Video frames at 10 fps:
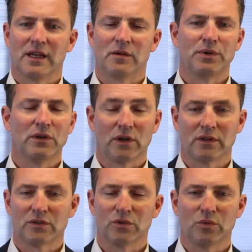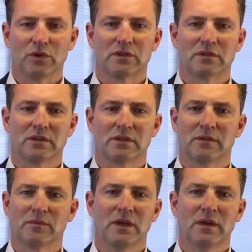and beyond who would
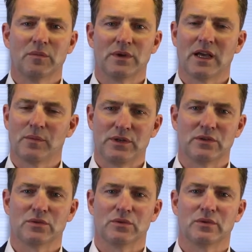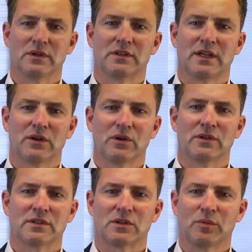be happy to take
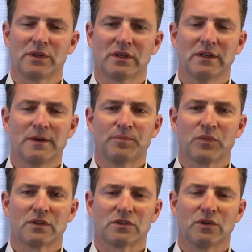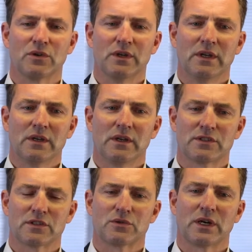on this topic. So
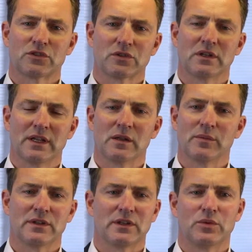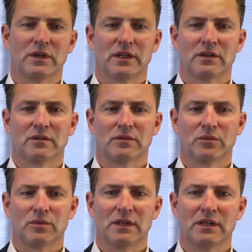it's a structural element that we can
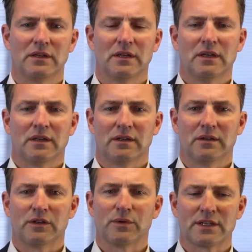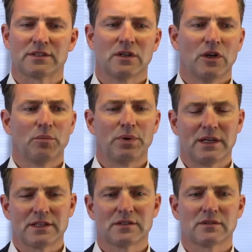really address.
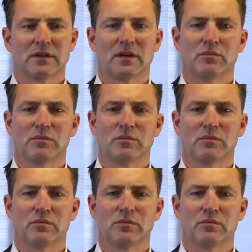Plus,